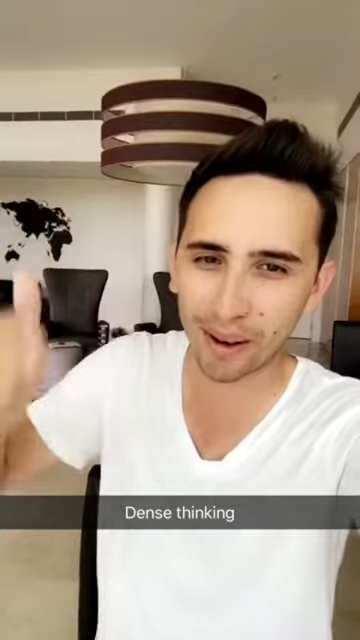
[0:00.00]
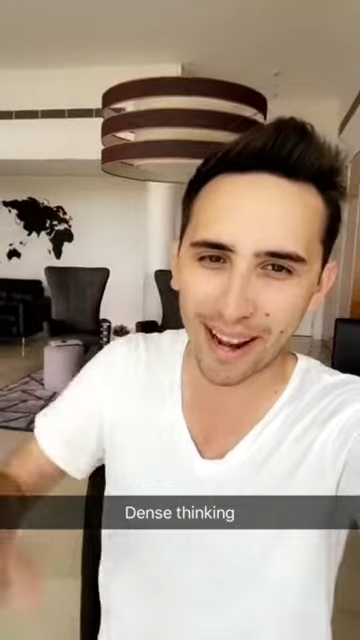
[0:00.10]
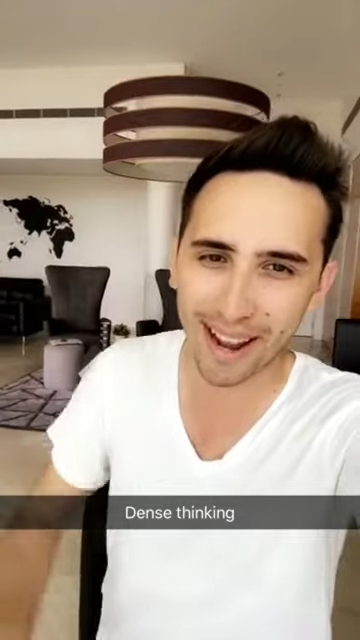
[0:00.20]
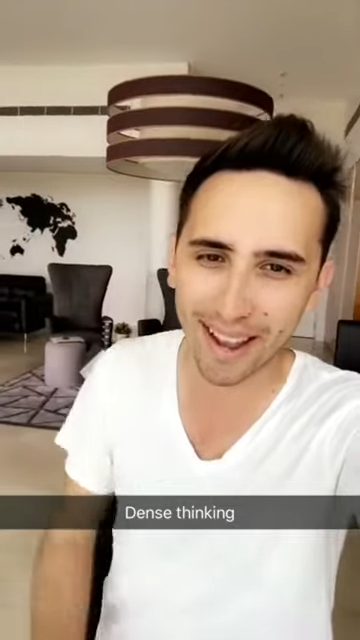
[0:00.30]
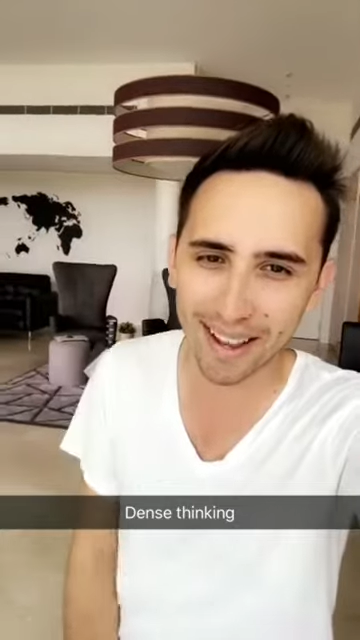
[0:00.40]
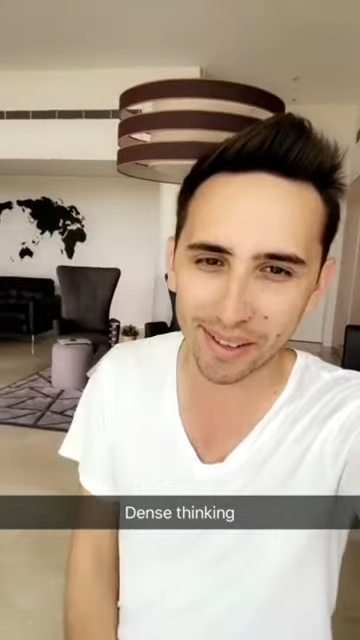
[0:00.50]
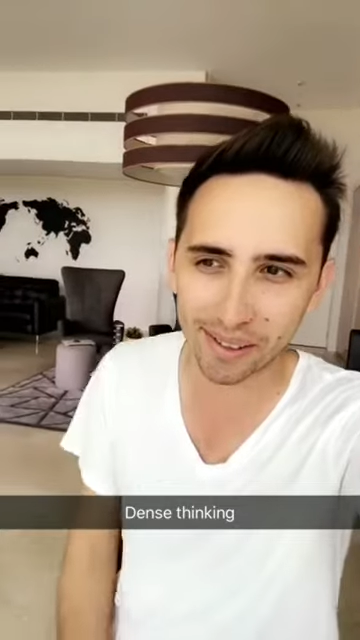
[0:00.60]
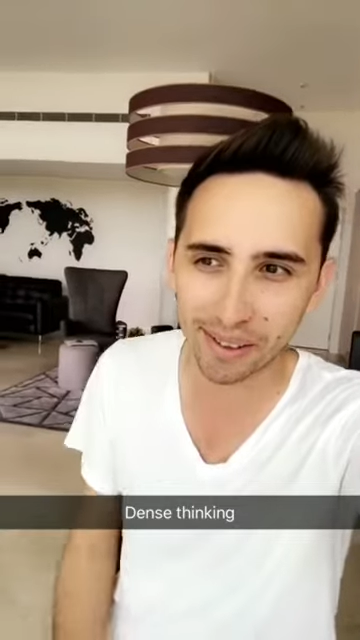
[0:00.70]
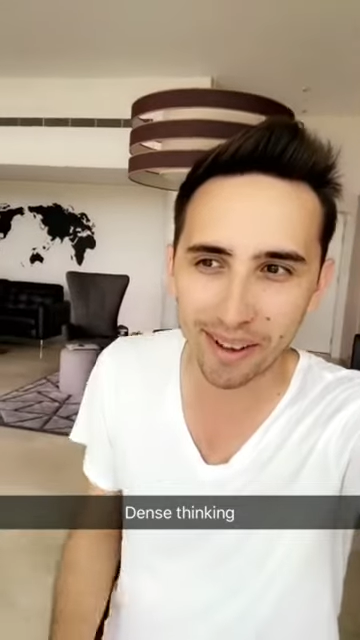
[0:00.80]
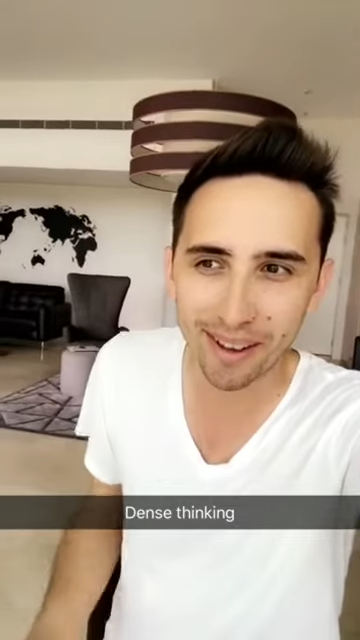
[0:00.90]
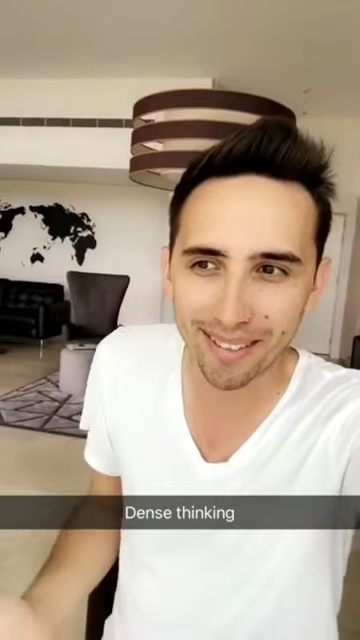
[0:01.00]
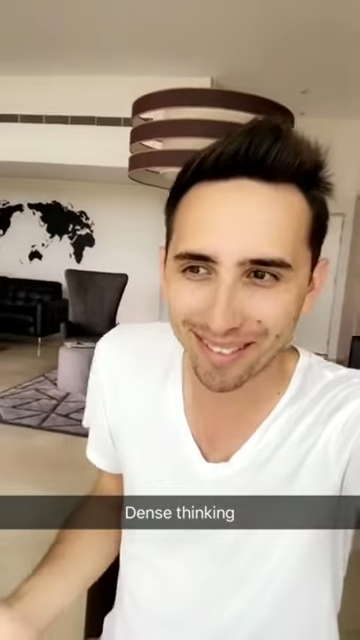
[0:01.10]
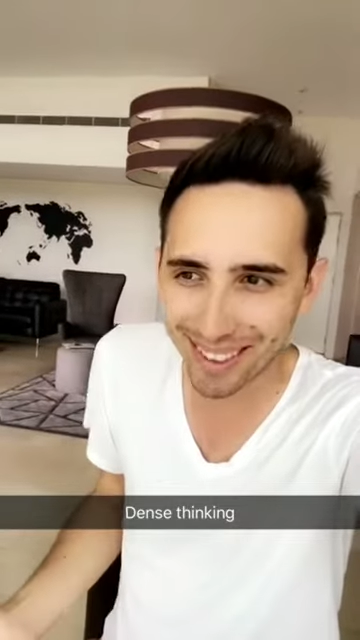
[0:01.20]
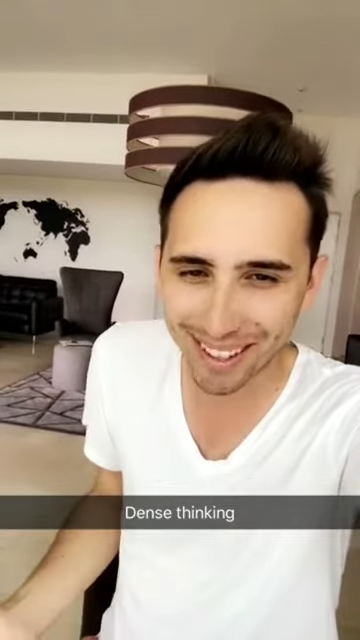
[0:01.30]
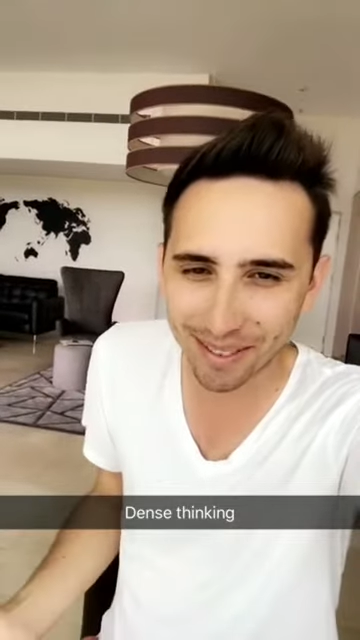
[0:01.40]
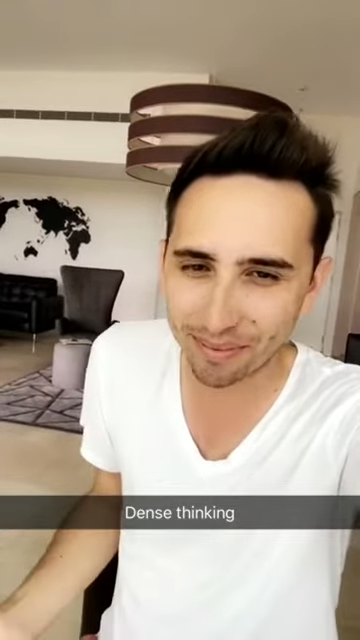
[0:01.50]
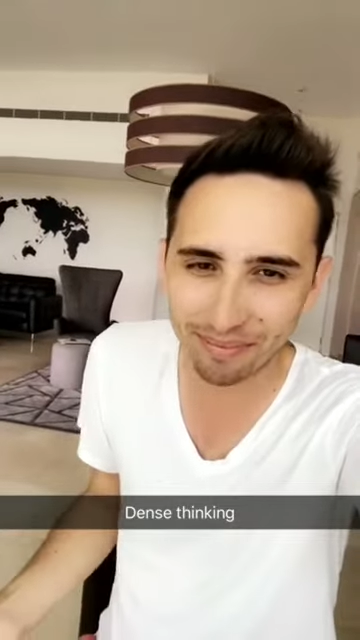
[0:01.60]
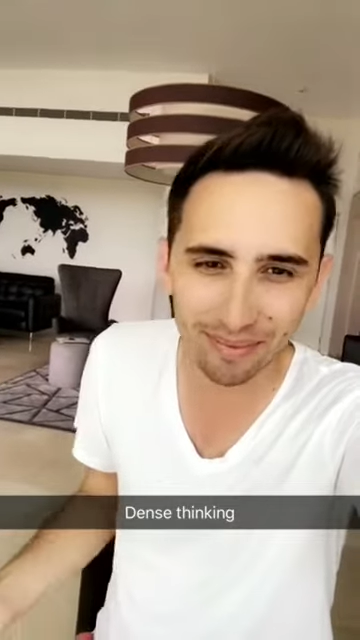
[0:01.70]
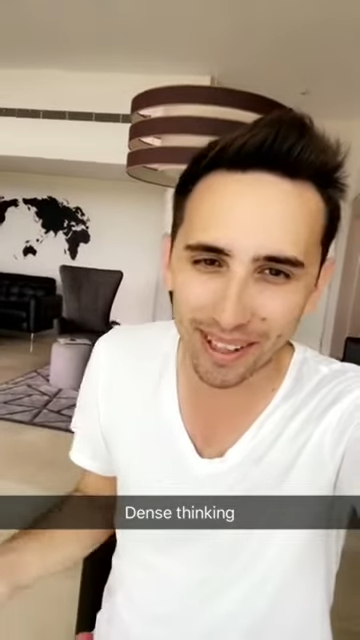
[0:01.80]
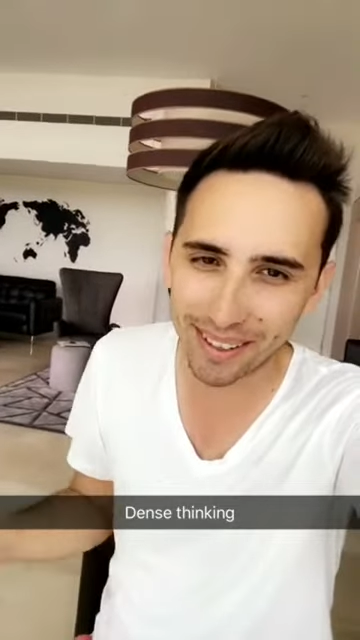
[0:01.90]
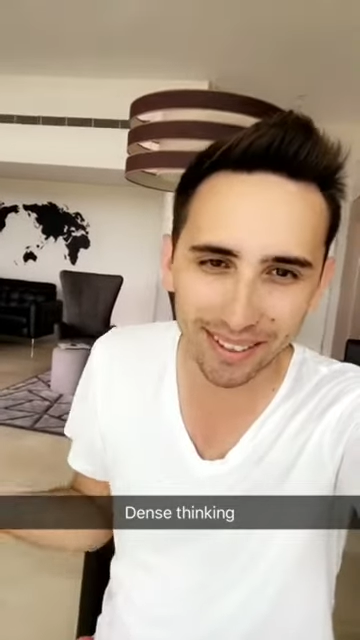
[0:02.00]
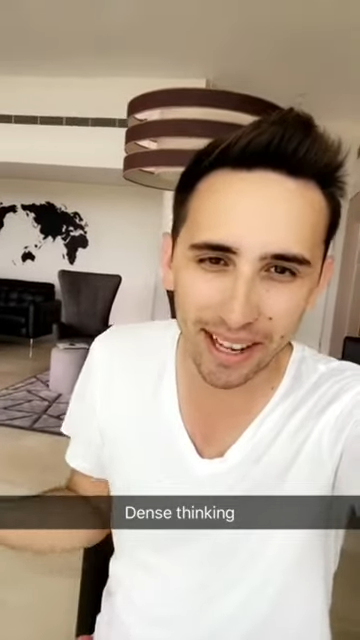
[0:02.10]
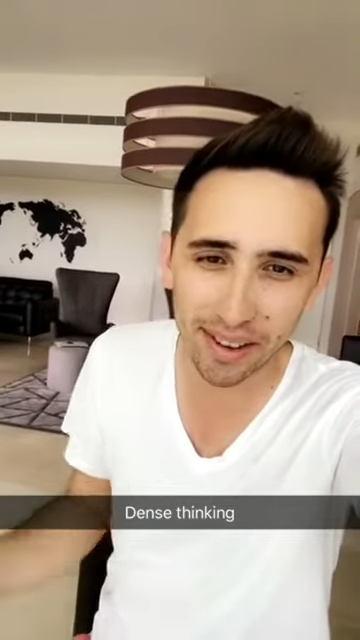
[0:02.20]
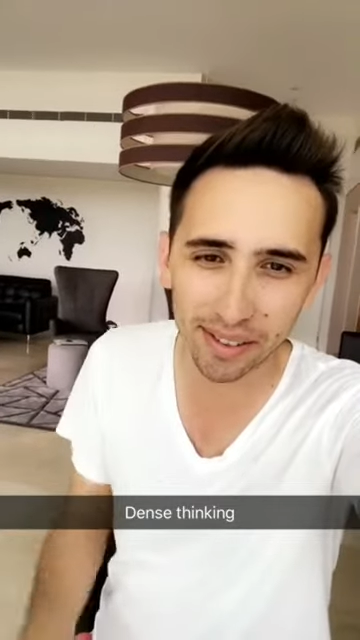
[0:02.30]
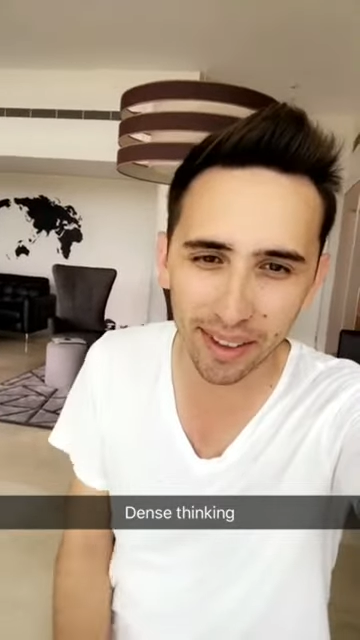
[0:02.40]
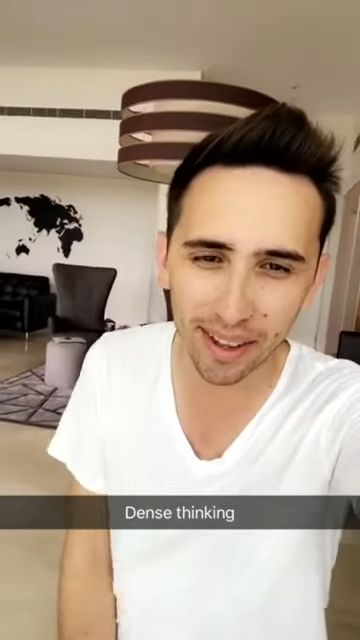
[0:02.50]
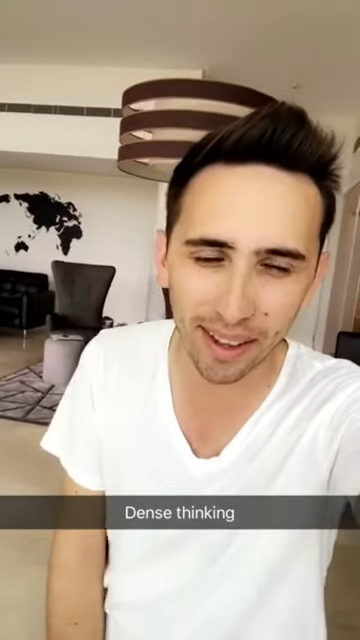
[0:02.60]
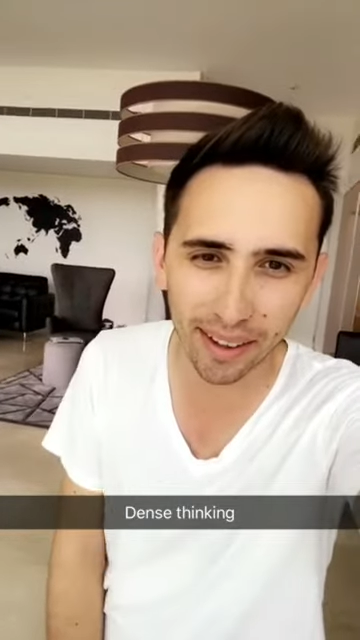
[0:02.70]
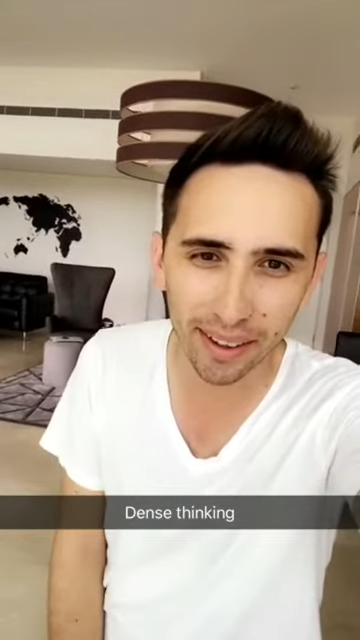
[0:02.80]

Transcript: on ads. That's dense thinking.